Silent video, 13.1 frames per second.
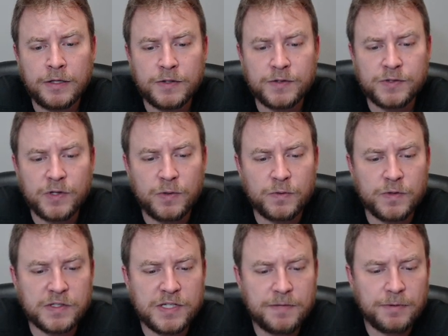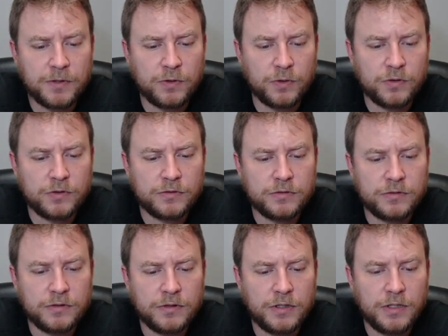So the typical
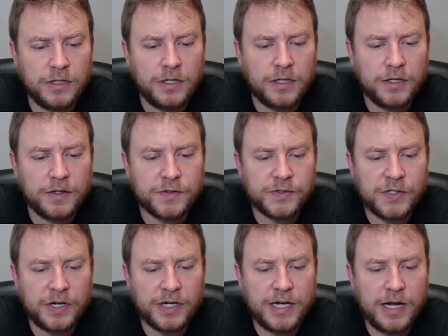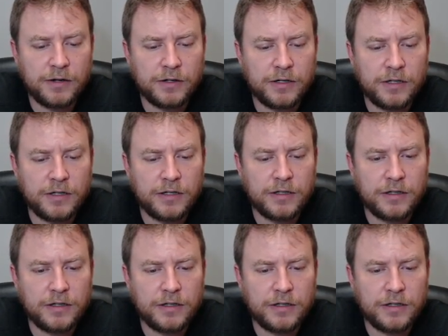center counter